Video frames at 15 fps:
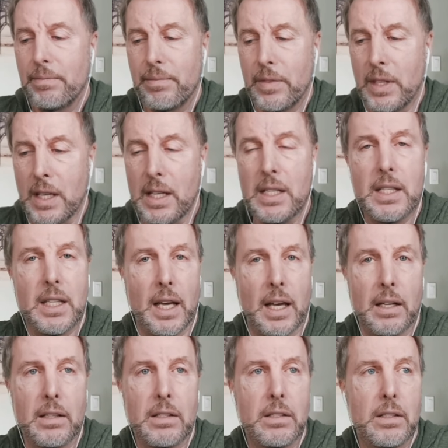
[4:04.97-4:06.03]
these
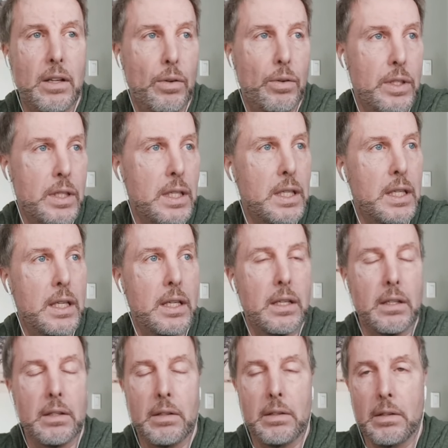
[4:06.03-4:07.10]
things,
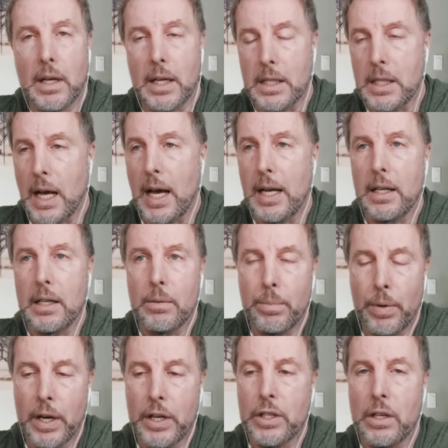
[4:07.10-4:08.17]
OCD, anxiety,
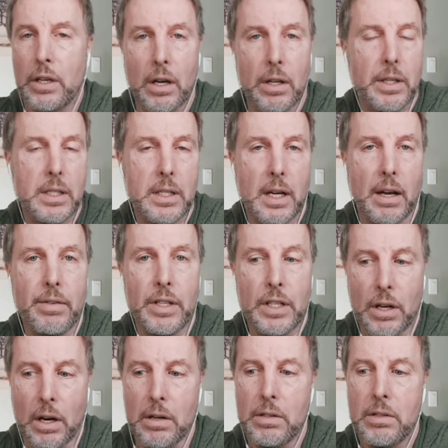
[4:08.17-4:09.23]
depression, all this stuff
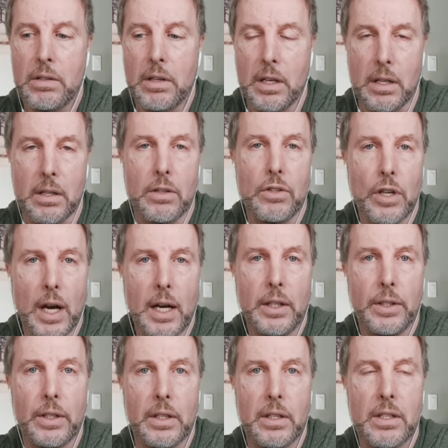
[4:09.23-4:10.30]
starts in
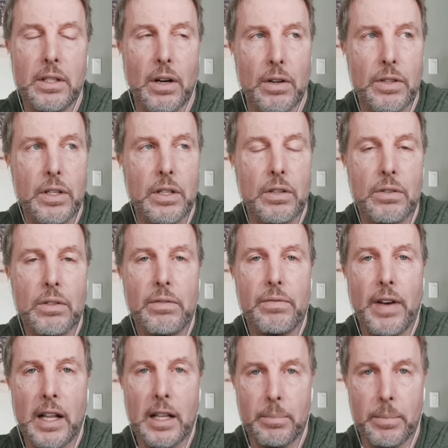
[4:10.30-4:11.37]
childhood, starts in your
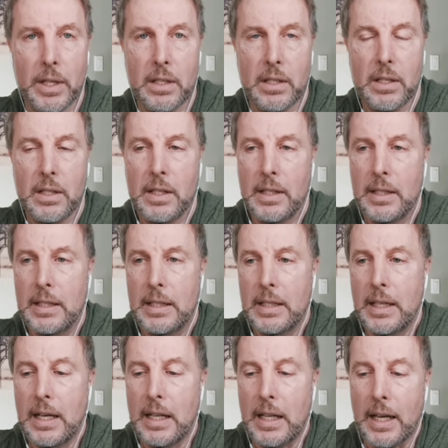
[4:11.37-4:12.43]
development.
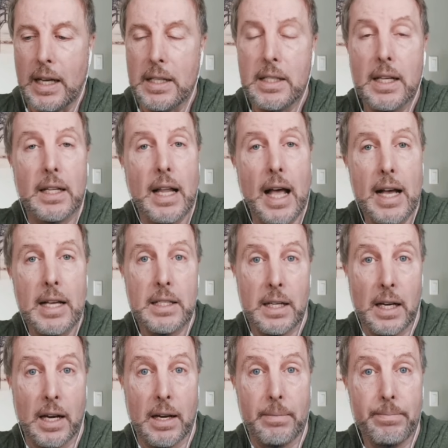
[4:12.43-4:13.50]
And like I said last
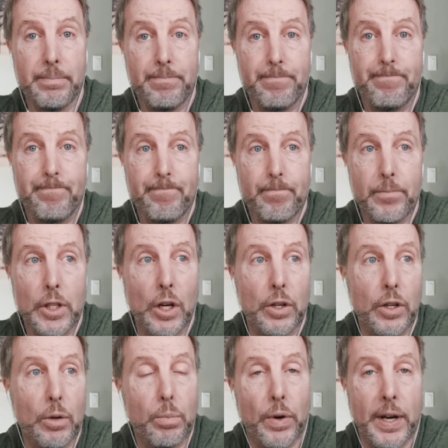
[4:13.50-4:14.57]
time, you know,
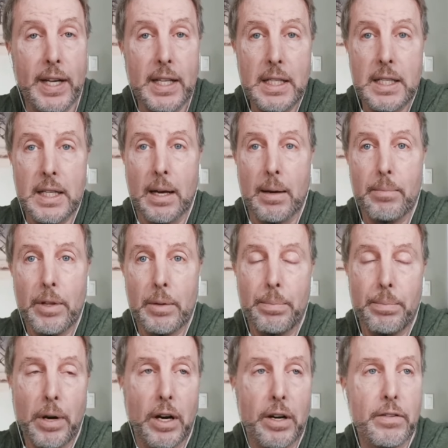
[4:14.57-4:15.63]
your brain stem, the
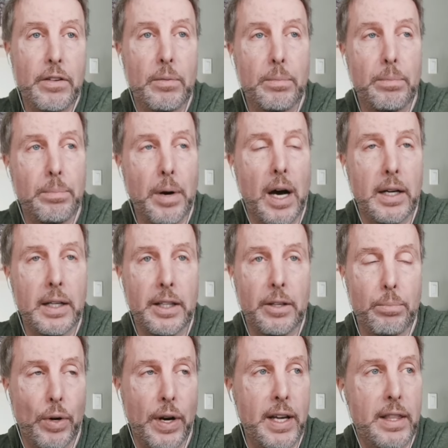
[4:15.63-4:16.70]
part of your body, the
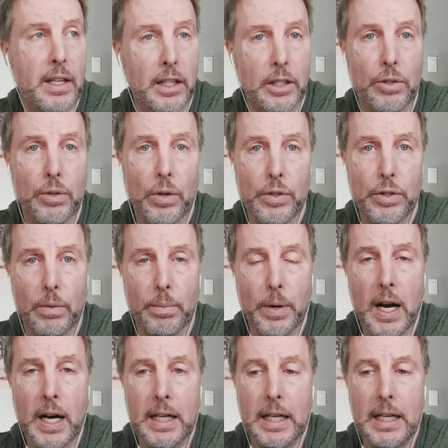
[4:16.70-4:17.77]
brain that controls your
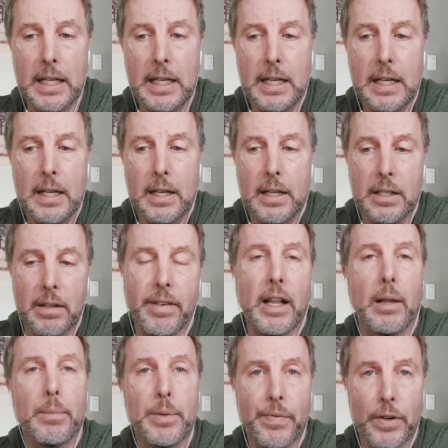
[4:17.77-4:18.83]
body,
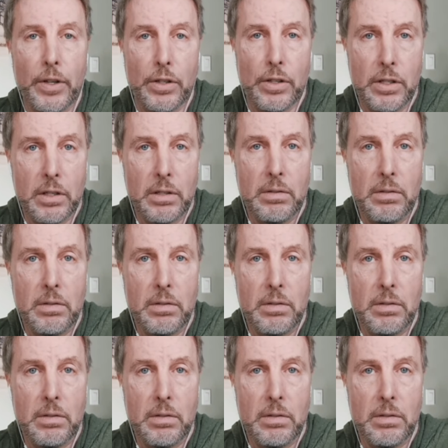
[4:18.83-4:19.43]
develops first.